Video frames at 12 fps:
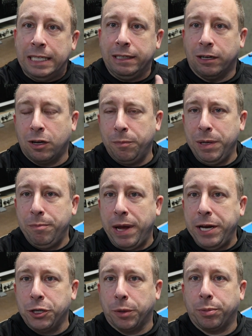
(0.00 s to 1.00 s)
There could be
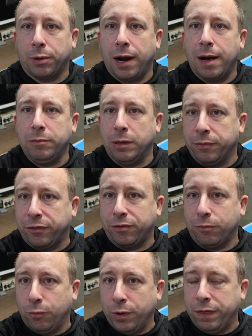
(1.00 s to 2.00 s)
major
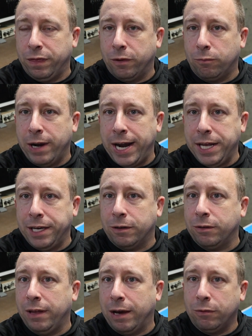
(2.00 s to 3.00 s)
problems with the
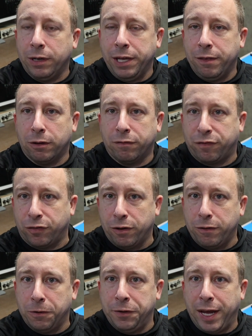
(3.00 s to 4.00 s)
radio that would either
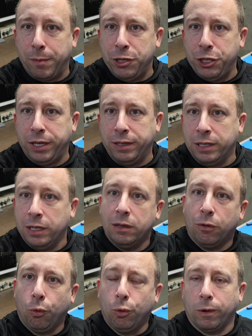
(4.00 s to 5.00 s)
further damage it
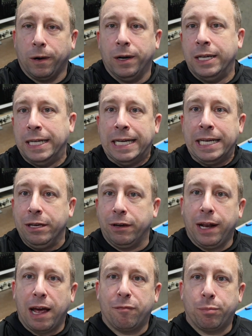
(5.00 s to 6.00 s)
or you
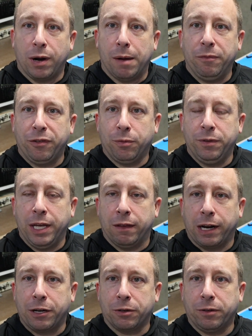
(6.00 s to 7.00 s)
could have problems with the
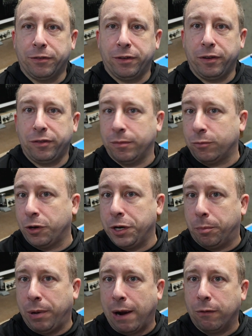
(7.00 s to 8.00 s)
electrical system or
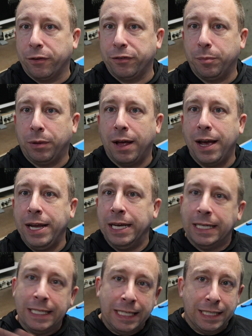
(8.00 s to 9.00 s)
your power supply
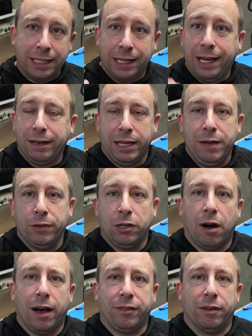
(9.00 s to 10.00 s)
and even
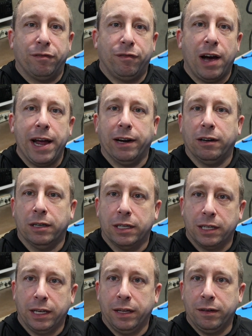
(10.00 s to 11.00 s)
cause a fire
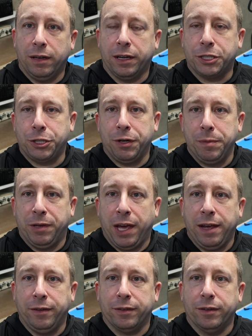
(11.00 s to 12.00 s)
in extreme
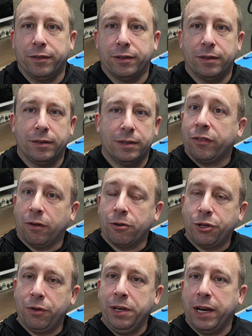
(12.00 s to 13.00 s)
cases. So I'll
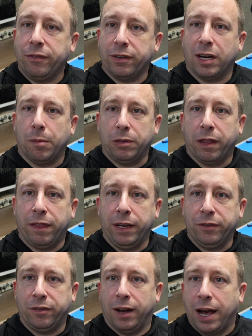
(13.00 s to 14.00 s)
show you guys a couple of
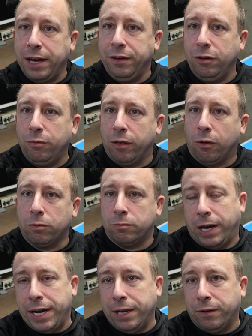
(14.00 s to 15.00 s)
things that I do with old
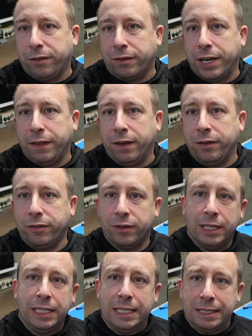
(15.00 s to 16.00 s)
radios like this
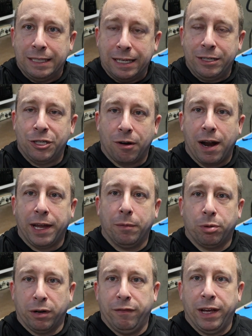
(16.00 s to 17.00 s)
to try
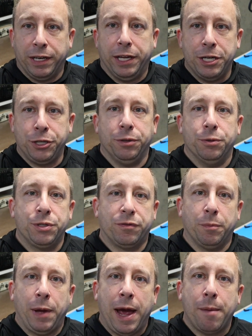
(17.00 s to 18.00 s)
and prevent issues
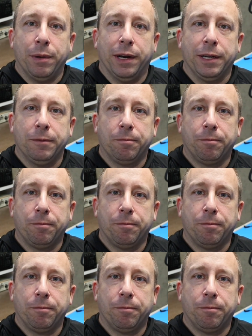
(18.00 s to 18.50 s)
from happening.